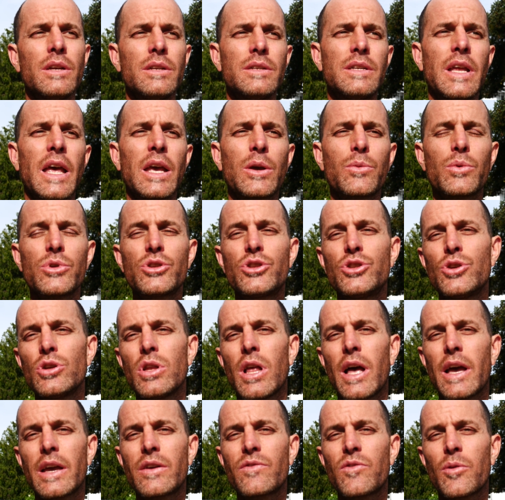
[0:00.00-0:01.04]
Take what you
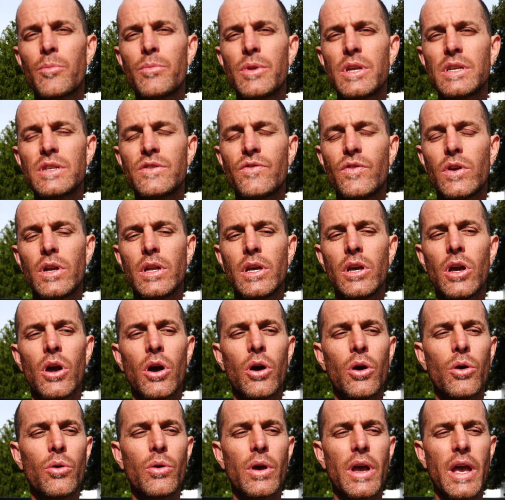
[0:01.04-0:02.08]
like from this
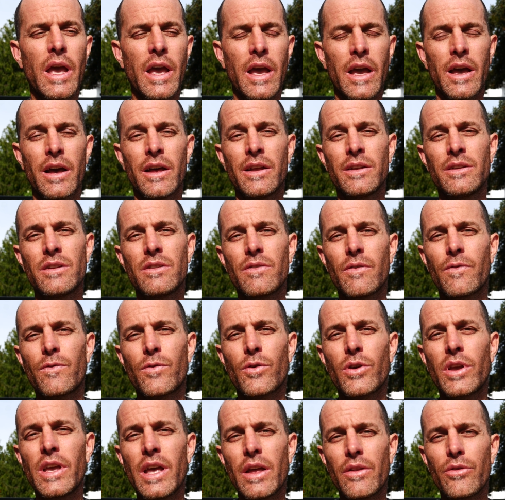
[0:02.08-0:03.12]
video and
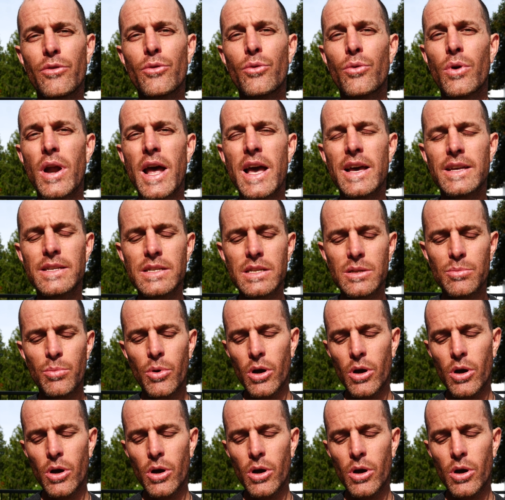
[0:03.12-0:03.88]
forget the rest.